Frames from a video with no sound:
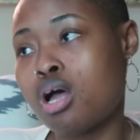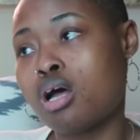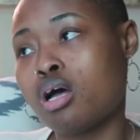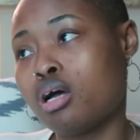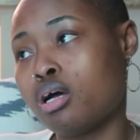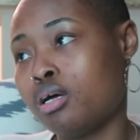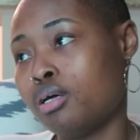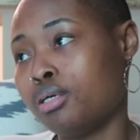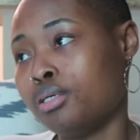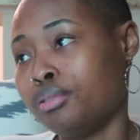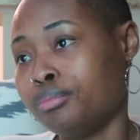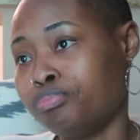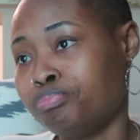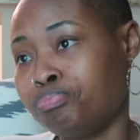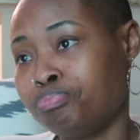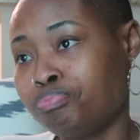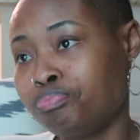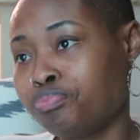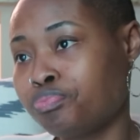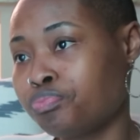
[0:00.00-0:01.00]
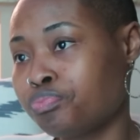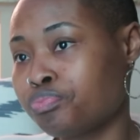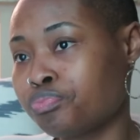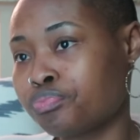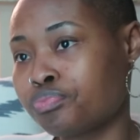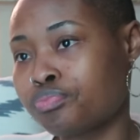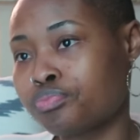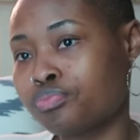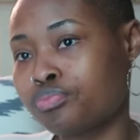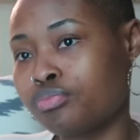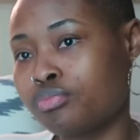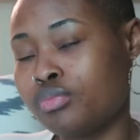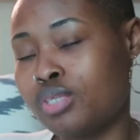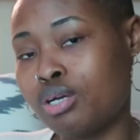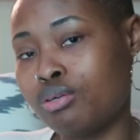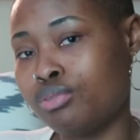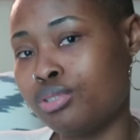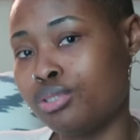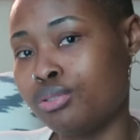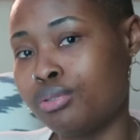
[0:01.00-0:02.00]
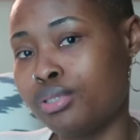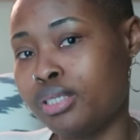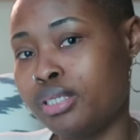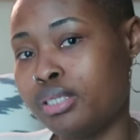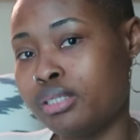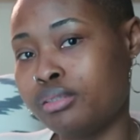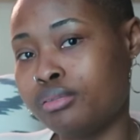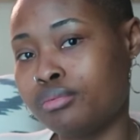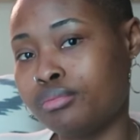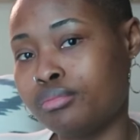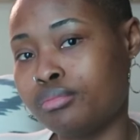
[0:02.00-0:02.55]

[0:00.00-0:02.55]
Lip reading: don't do it.